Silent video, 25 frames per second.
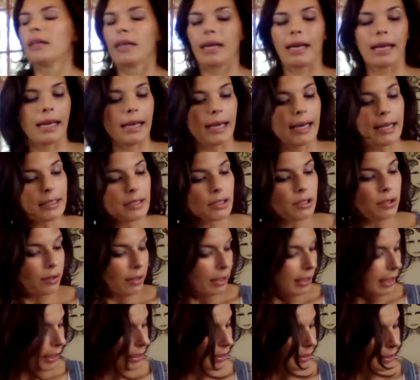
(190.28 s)
And so the
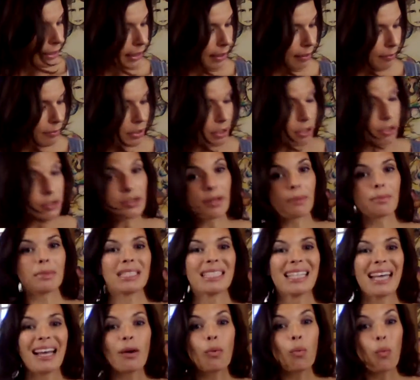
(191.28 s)
next thing I'm going to do is I'm going to
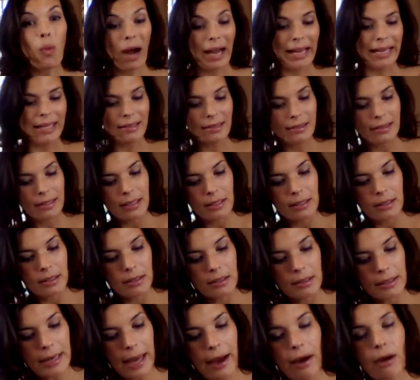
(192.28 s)
take white.
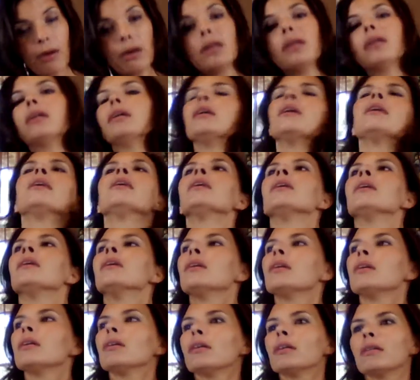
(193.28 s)
Now,
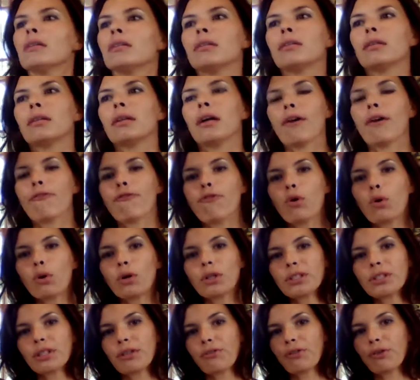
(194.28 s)
of
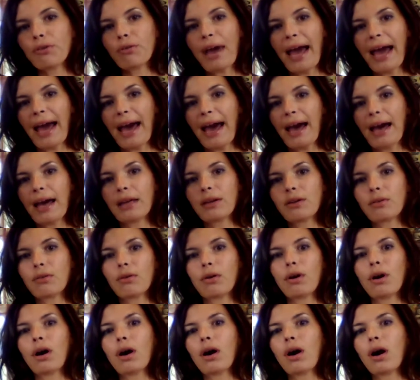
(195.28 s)
course, if you add
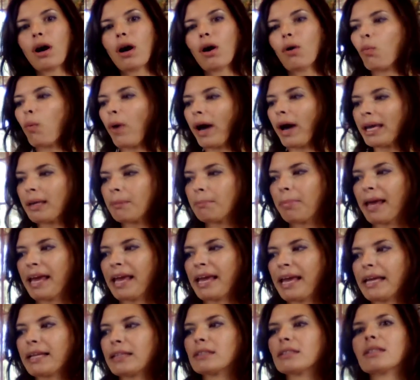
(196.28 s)
a white
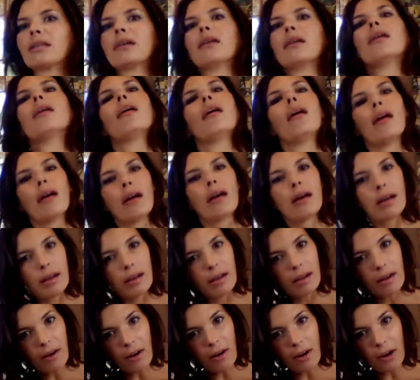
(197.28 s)
paint
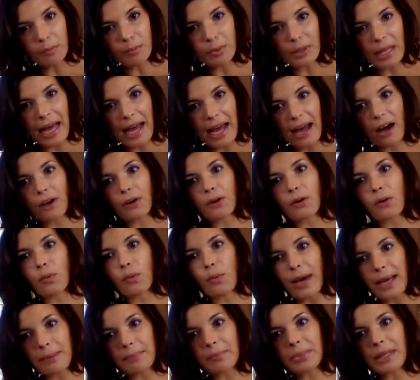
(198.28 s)
on, black, on a
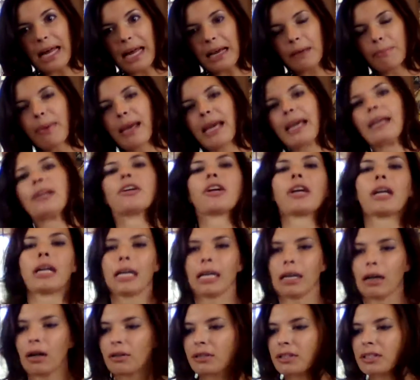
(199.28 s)
wet black paint, you're going to
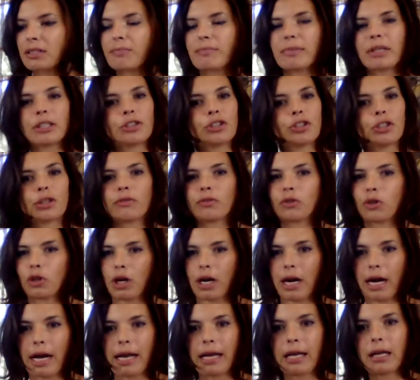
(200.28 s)
get all this mixture of
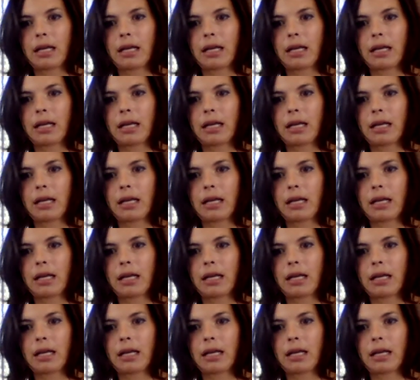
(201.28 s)
gray.